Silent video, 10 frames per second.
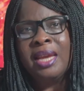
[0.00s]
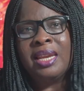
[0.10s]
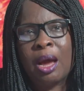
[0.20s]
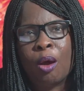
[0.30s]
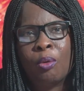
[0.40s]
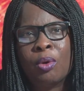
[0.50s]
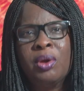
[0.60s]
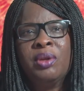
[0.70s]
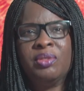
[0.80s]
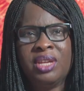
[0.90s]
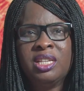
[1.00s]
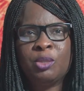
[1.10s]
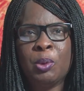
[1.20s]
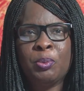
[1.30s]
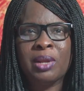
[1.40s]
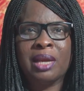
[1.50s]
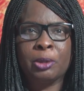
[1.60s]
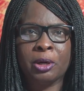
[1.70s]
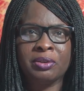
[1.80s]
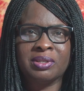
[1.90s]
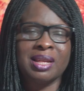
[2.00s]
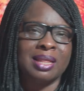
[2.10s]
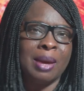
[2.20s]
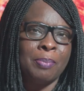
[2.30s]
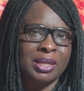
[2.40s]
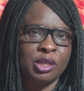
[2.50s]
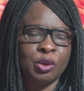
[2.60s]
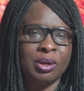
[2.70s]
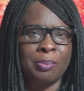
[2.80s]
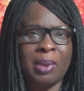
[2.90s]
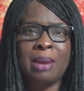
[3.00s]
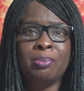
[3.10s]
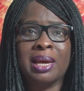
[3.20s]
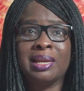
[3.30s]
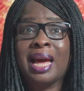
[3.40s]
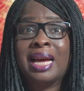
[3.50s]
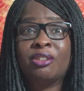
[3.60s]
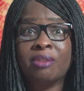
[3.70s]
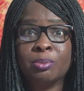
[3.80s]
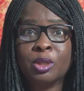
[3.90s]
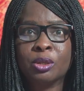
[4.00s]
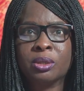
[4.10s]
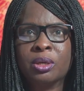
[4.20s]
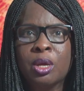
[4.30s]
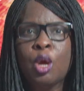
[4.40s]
Now, these people had heard that that particular pipeline had ruptured.